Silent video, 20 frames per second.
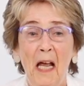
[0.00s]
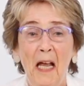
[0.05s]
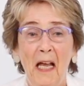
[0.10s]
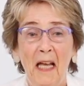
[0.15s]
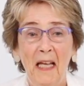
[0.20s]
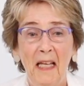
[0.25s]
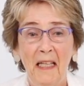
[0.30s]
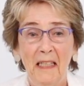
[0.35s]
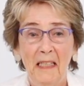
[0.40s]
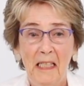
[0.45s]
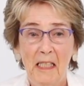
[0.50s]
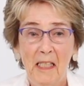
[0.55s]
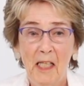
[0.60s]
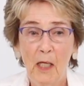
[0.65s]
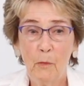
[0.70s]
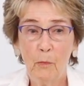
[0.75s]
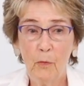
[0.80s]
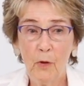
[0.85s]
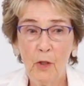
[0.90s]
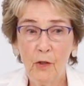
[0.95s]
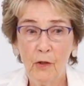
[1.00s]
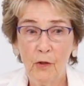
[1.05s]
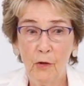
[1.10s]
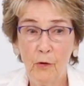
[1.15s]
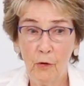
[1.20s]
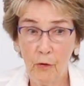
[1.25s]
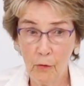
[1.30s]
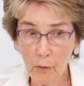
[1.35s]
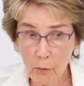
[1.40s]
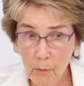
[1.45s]
And he said, would
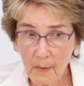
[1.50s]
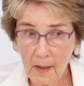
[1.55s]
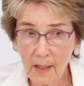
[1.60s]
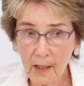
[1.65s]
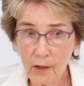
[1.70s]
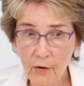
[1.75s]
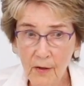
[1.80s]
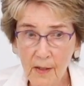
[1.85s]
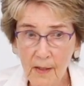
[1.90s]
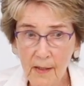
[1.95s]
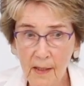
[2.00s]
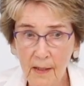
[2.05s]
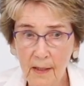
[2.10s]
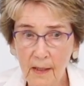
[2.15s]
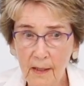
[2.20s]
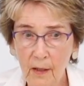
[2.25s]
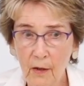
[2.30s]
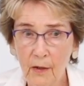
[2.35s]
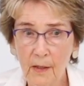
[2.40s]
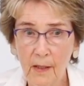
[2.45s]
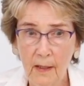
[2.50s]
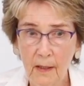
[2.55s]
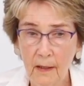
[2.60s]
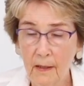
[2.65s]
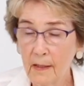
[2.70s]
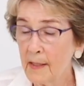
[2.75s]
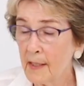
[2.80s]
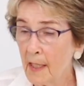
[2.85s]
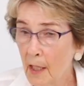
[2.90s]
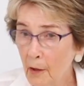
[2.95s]
you be interested on a
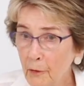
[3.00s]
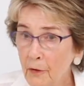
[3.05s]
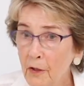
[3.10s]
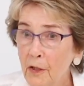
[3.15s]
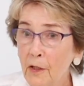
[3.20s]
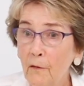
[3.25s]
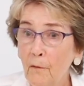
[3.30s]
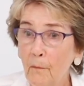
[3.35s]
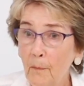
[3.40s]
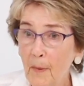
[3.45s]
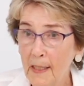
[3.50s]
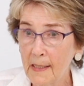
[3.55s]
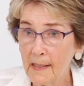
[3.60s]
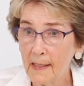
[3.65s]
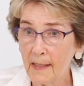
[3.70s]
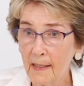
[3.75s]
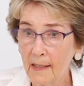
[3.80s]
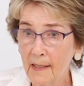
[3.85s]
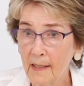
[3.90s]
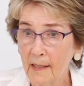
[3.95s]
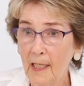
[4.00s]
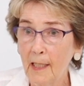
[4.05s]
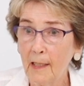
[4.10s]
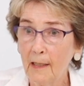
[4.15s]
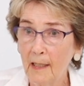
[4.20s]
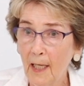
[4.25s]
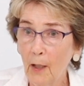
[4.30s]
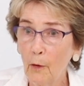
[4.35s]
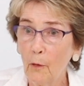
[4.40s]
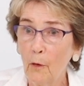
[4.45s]
consultative basis, taking
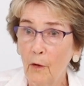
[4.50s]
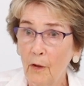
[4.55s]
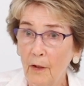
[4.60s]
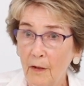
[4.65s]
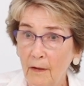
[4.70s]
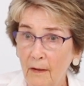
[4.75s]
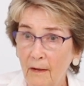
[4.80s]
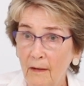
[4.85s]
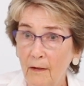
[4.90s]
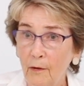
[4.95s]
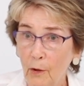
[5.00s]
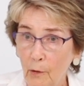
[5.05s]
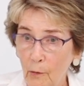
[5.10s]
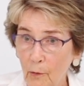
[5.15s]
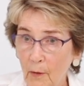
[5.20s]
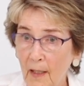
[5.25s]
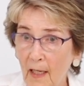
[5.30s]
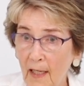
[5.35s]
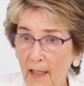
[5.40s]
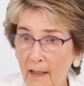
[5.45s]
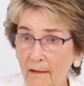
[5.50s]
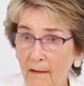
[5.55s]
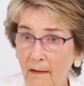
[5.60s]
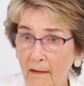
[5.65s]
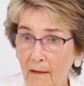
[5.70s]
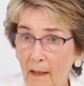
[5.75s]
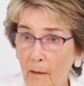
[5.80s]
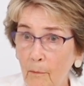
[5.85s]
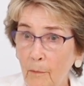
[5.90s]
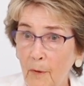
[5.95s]
that on to look at
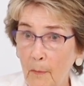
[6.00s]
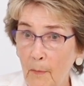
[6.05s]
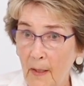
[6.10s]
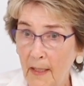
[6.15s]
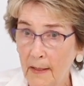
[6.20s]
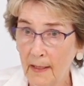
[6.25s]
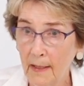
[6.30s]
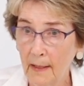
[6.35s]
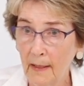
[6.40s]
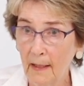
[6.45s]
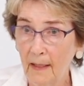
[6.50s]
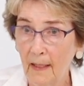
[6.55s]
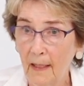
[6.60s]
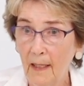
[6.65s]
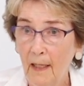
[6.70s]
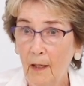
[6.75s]
implementing it?